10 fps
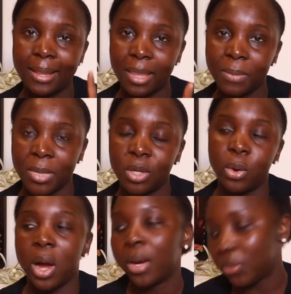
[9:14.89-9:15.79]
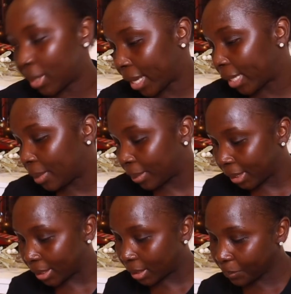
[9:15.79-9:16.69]
and let me know how you like it,
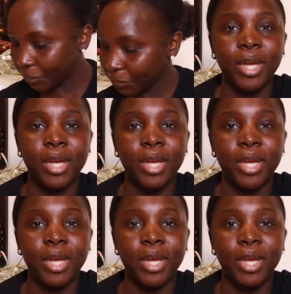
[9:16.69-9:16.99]
please.